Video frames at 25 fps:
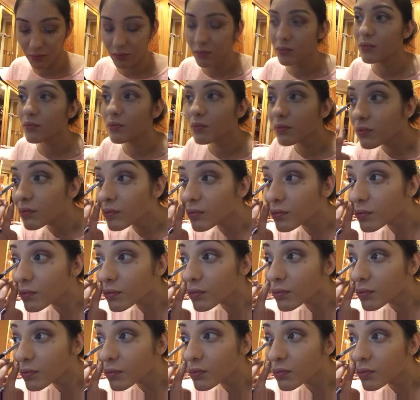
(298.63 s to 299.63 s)
to add
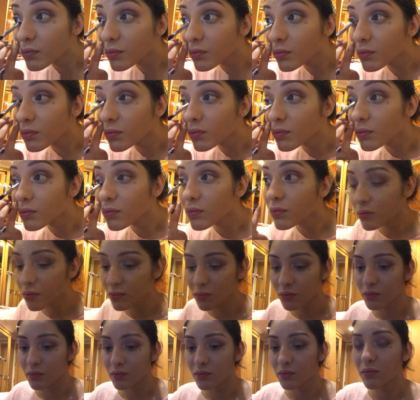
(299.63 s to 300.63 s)
into my inner
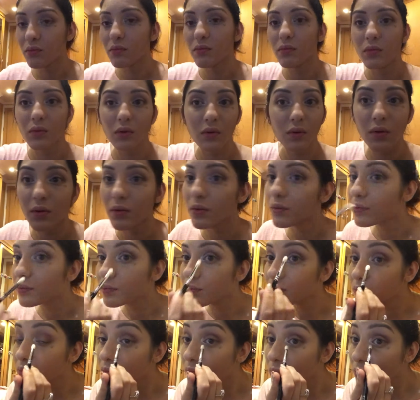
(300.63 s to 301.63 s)
corner
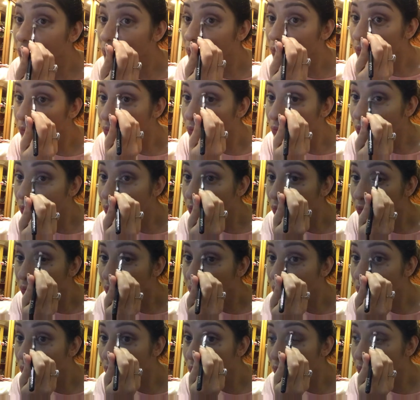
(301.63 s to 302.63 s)
highlights.
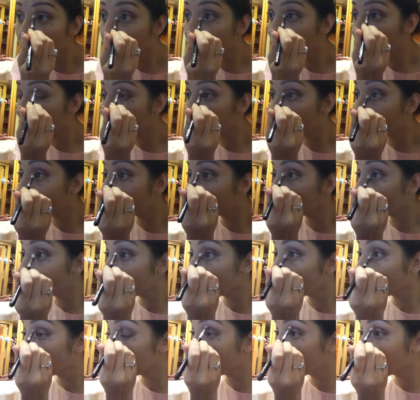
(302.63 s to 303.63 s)
And then I
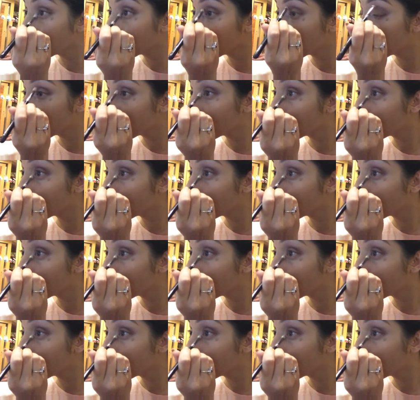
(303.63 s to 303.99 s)
used